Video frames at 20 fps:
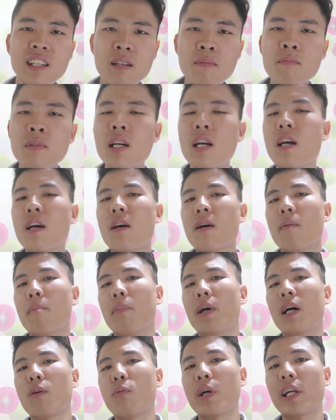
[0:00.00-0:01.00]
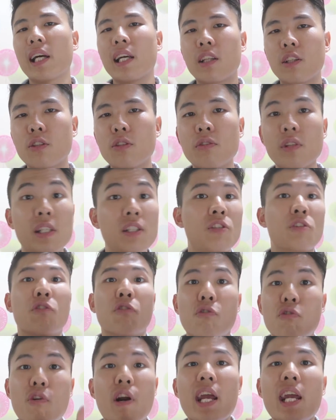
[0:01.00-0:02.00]
them, but when I do, it's
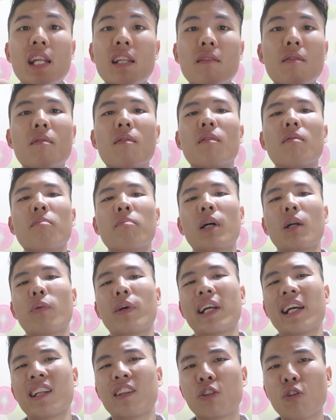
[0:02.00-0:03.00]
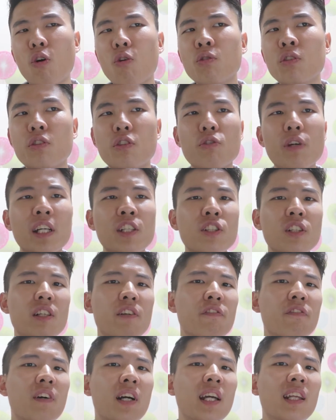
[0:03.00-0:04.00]
great. But when I don't, you actually
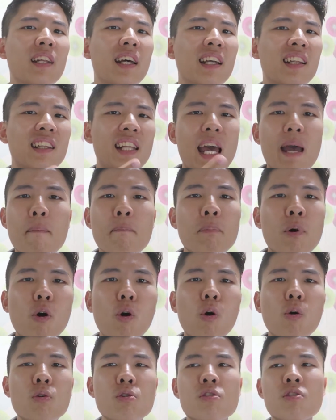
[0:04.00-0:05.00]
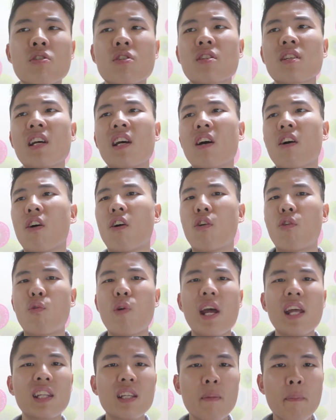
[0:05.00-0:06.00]
find like lampposts or
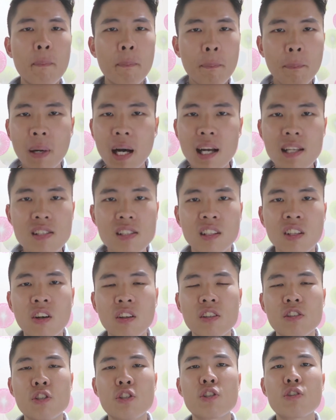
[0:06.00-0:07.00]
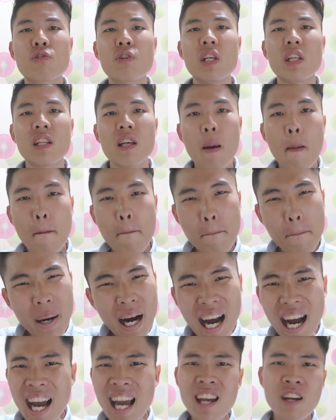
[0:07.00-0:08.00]
random parts along the street
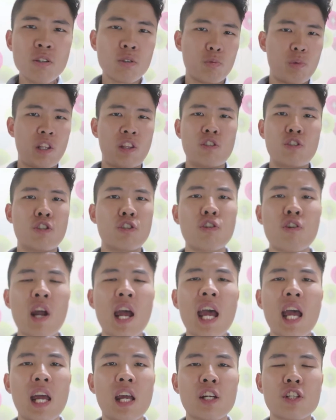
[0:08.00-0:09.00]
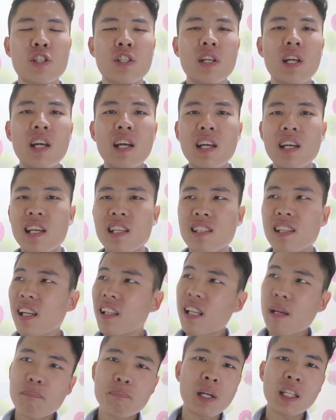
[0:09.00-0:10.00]
piled with trash. It's like
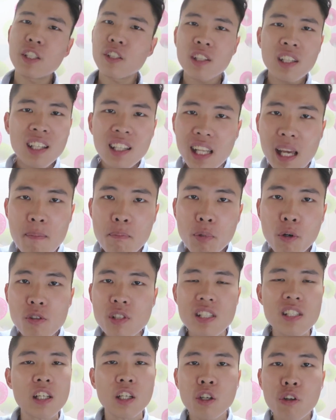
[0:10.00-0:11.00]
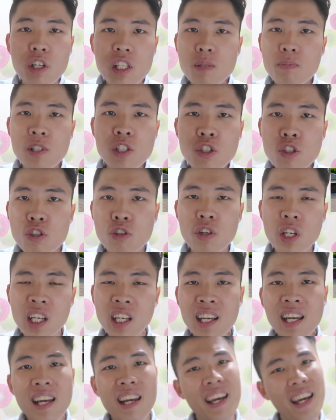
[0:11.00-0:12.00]
that particular lamppost is a Christmas
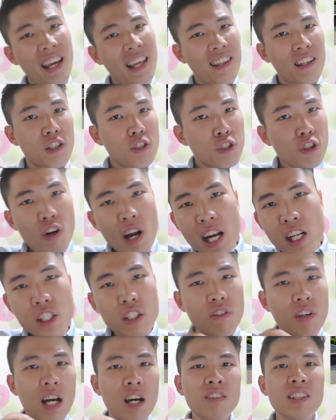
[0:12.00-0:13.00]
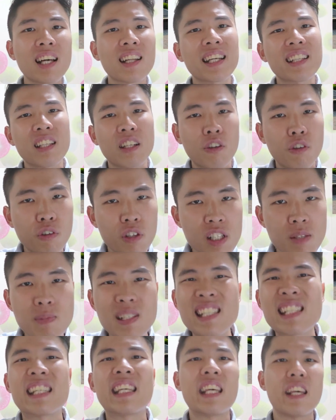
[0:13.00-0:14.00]
tree, and the trash around are like the
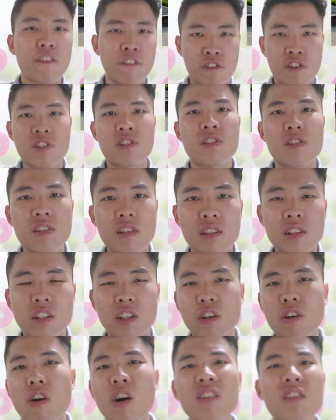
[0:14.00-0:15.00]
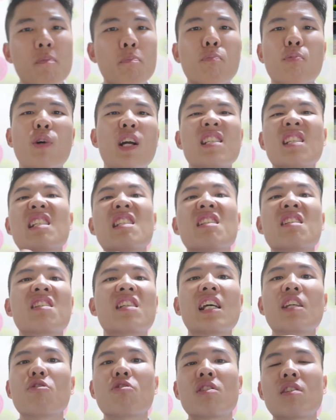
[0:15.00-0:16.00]
Christmas gifts. You know, all the presents
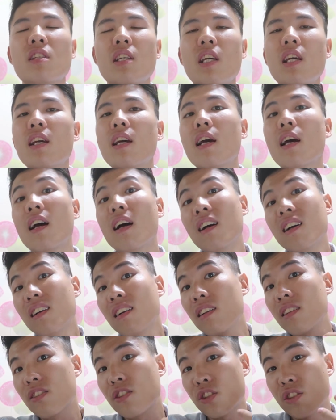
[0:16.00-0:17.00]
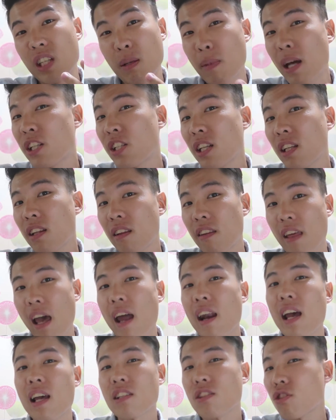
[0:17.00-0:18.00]
that you see, imagine
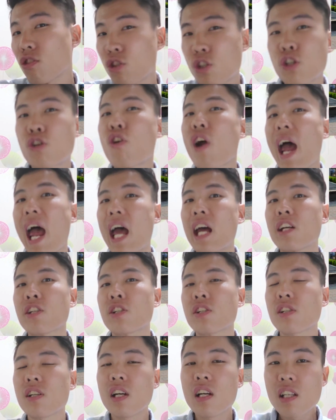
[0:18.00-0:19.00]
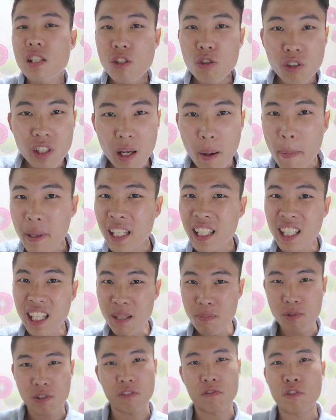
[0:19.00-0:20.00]
that as trash. So there are
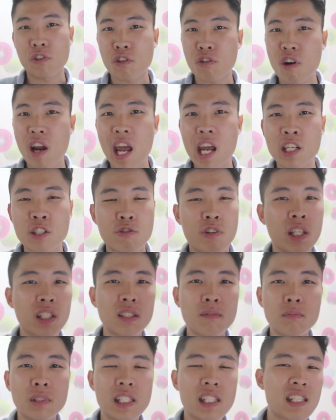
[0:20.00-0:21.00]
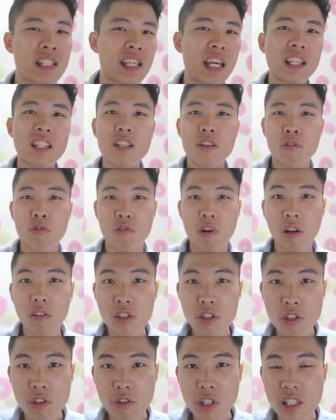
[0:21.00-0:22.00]
heaps of trash randomly scattered throughout the
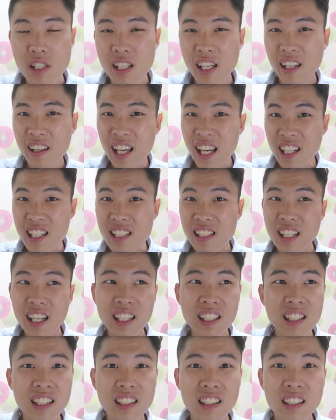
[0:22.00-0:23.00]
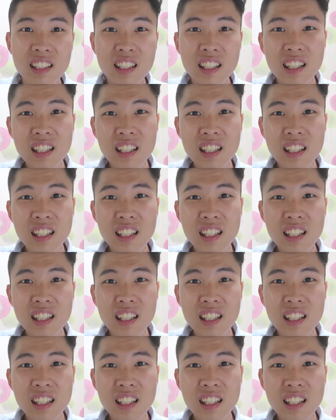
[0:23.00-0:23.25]
streets, and that is kind of